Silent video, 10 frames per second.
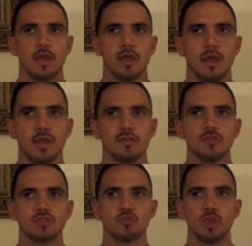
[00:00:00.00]
And
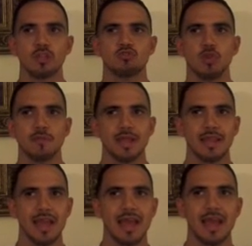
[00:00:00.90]
this great dream that
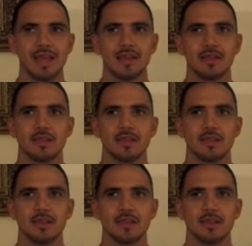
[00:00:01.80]
he had,